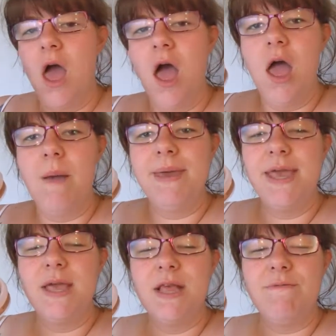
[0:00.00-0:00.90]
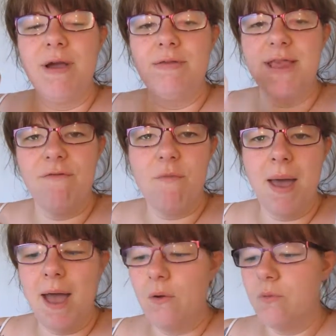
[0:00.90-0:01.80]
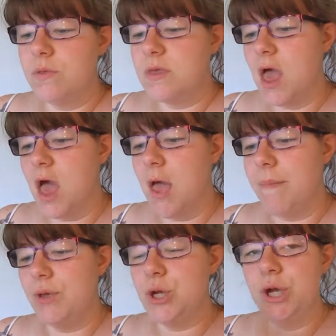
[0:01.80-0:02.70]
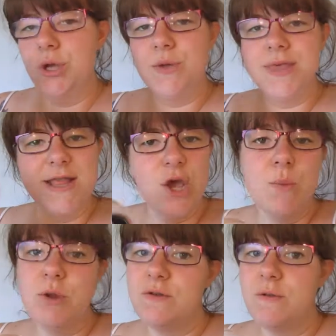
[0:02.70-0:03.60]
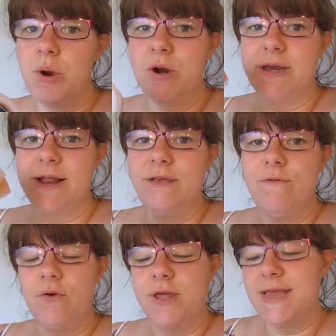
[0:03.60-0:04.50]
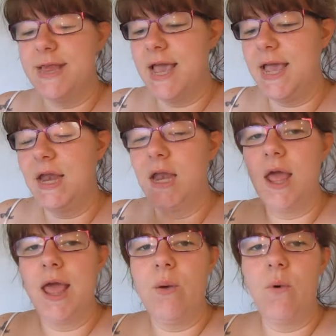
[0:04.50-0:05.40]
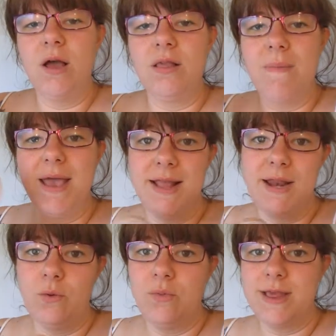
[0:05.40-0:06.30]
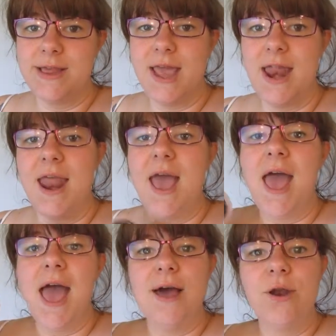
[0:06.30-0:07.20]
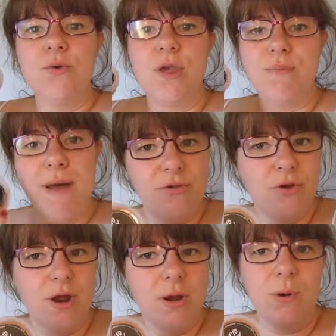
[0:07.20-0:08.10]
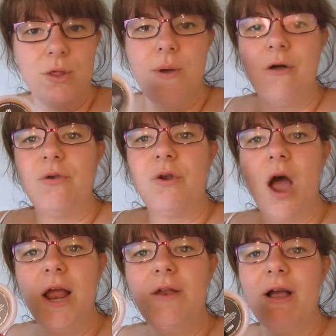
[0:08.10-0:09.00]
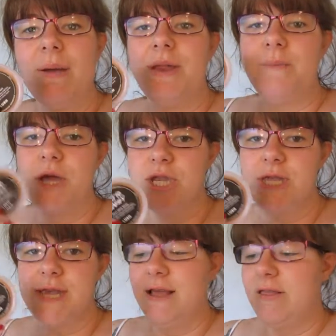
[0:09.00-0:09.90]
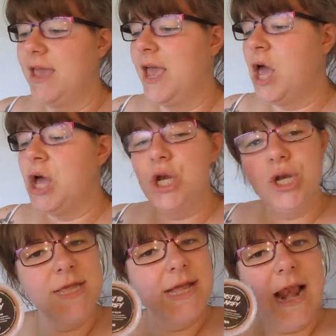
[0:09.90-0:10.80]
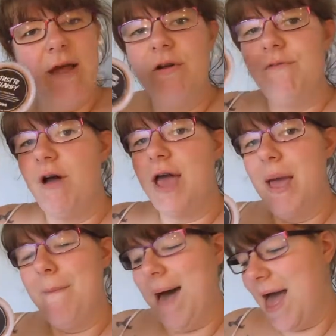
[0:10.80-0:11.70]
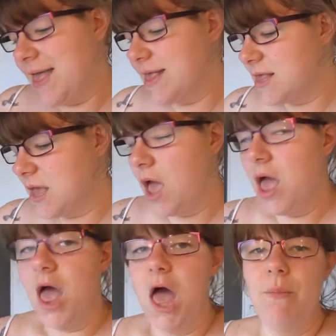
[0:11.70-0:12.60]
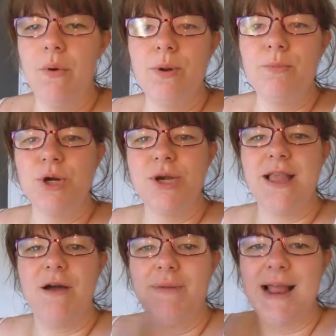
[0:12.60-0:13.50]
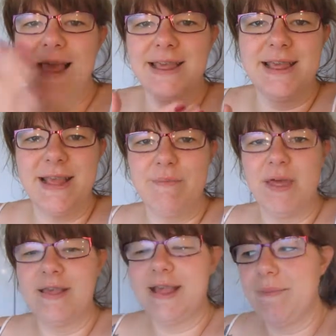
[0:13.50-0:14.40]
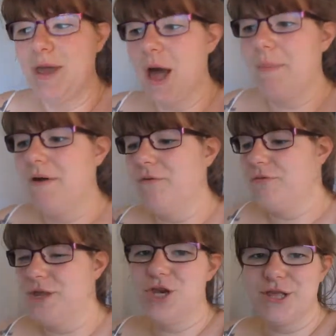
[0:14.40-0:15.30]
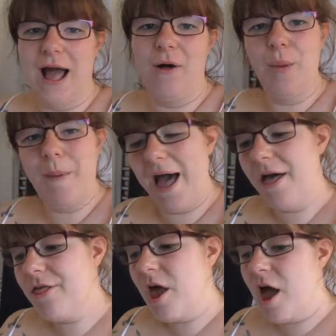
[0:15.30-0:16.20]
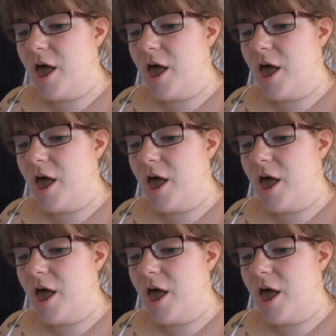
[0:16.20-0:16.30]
It is around £7. You don't use too much of the product, as you've already seen. It works amazingly on the skin and also smells incredible as well. So I'd highly recommend purchasing the Just to Clarify mask. And I'm going to apologize now, my glasses seem like they're steaming up. I've obviously just got out of the bath.